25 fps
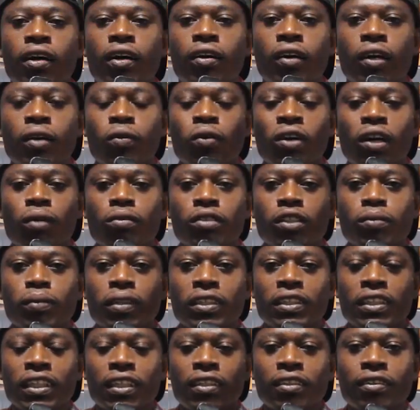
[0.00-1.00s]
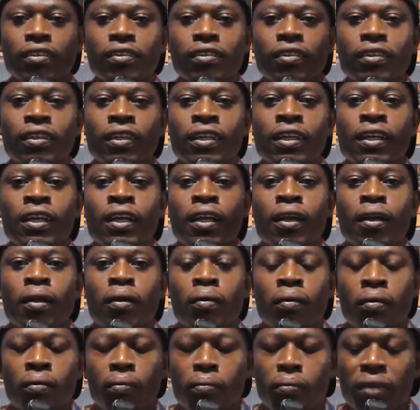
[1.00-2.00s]
Alright, welcome to my channel.
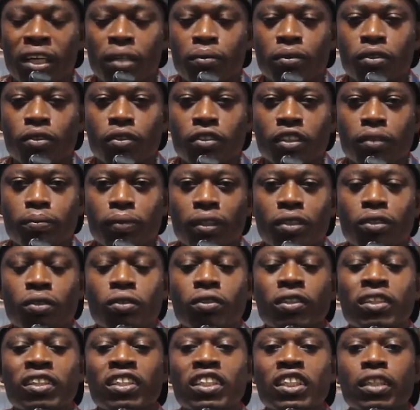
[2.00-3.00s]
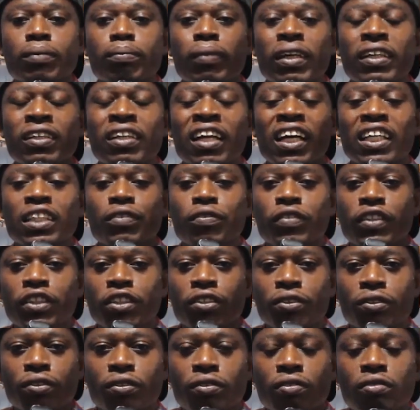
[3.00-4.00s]
My name is Osman. So since my last
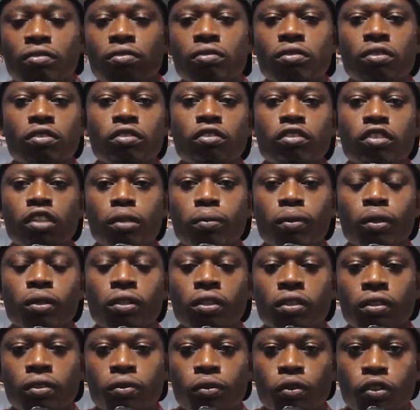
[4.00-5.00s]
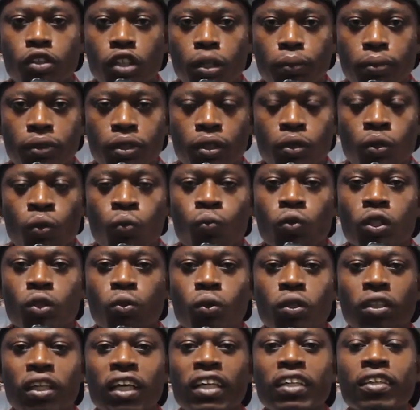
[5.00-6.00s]
video dropped, dropped which
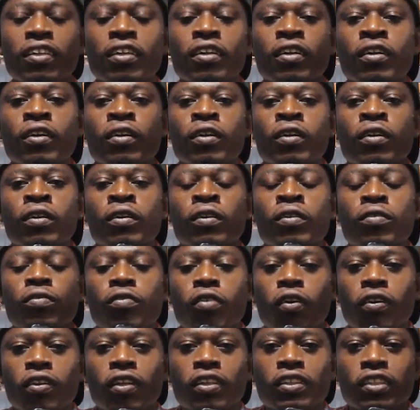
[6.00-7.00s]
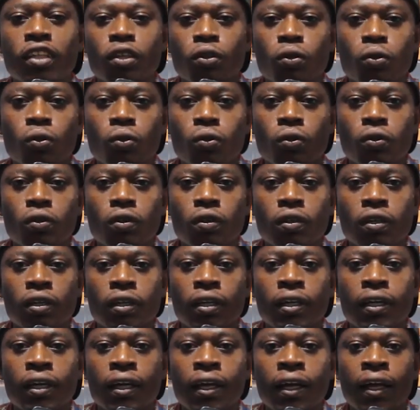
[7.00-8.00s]
was like four days ago,
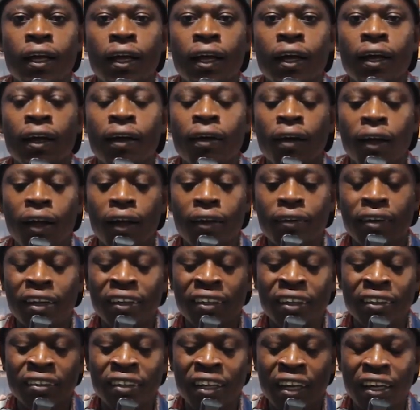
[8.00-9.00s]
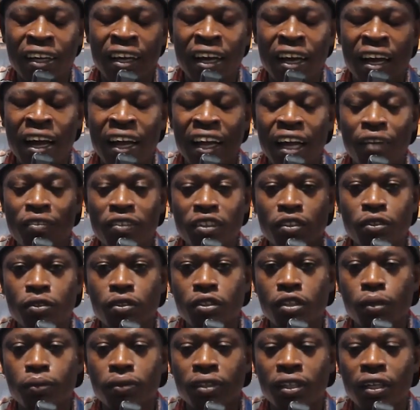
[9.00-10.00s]
and I
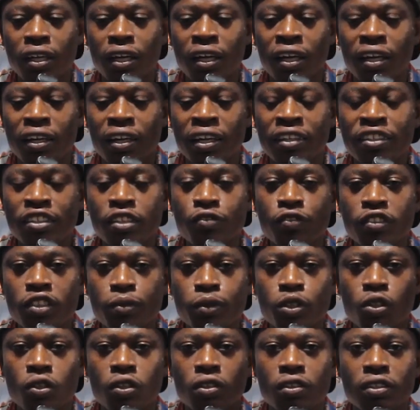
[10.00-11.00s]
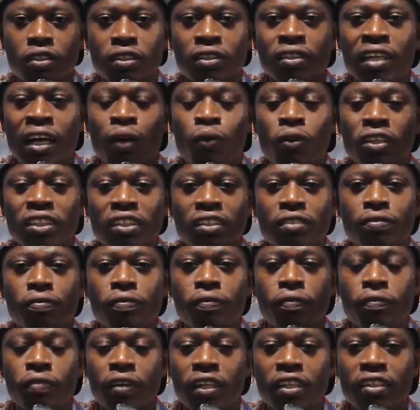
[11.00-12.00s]
haven't dropped a new video because I wasn't
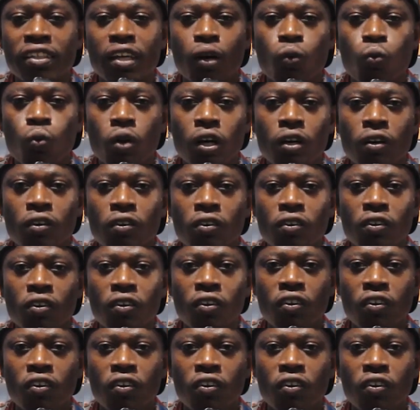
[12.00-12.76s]
feeling that well.